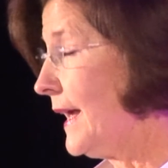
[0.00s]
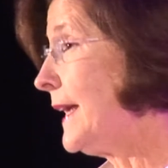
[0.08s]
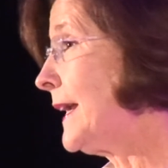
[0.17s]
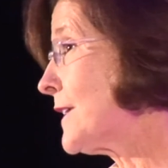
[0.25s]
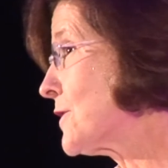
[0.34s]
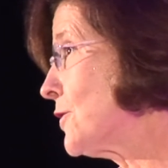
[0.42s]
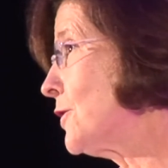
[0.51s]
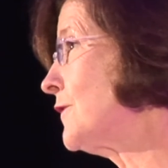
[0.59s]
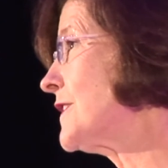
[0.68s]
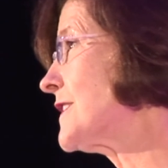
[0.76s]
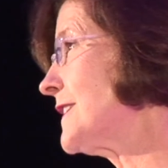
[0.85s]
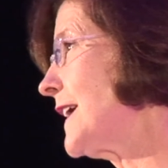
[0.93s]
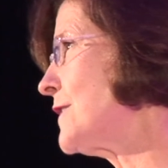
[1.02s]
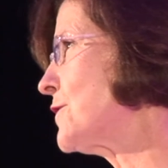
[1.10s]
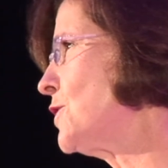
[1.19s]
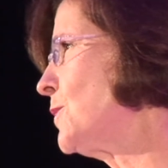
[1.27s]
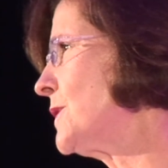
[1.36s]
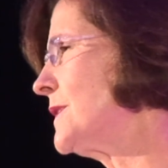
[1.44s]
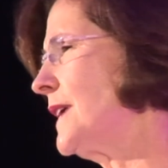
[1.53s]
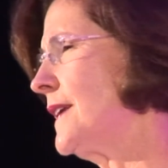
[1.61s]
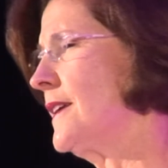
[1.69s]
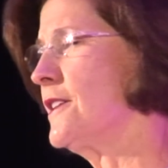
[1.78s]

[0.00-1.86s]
And I served as state superintendent,